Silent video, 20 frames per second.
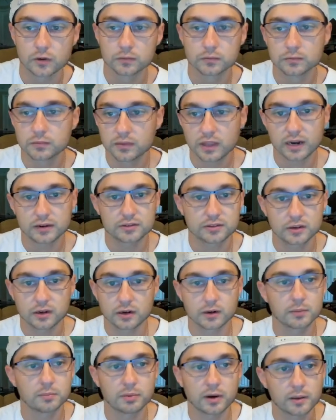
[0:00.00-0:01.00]
that's
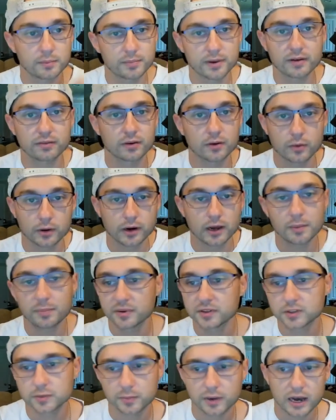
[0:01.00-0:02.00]
going to bump everyone up
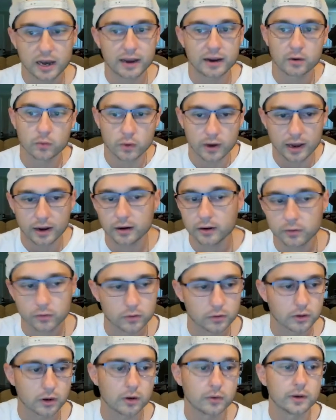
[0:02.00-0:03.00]
a spot, and Wagner
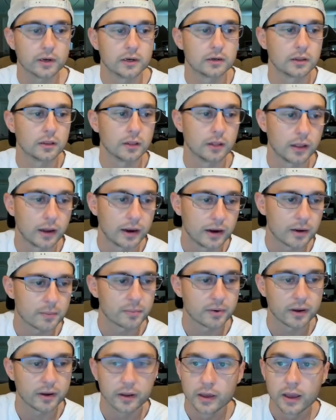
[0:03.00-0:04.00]
will go into the lineup.
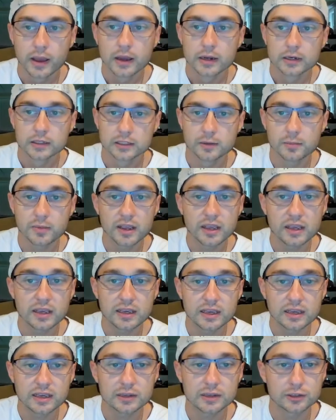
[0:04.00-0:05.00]
But to me,
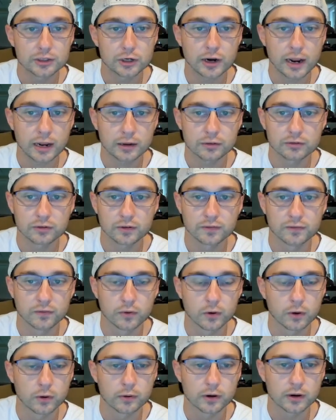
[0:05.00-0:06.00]
he is your extra
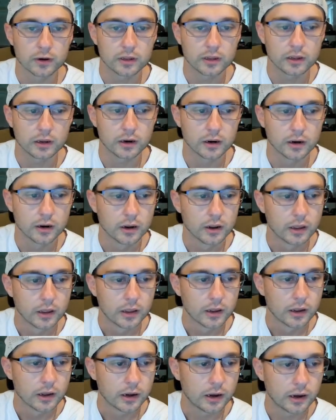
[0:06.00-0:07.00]
forward here
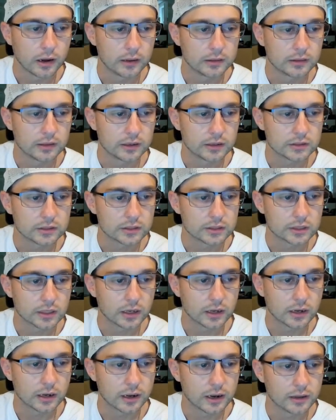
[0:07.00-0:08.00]
on this
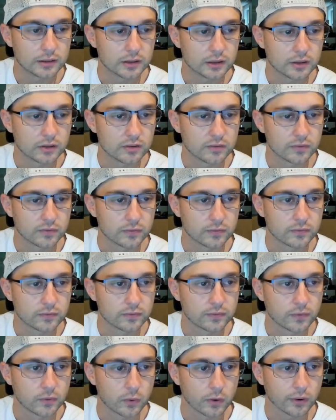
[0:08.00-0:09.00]

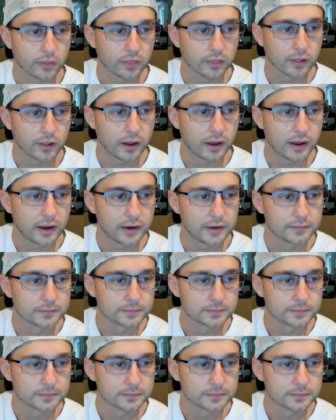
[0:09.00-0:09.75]
fourth line.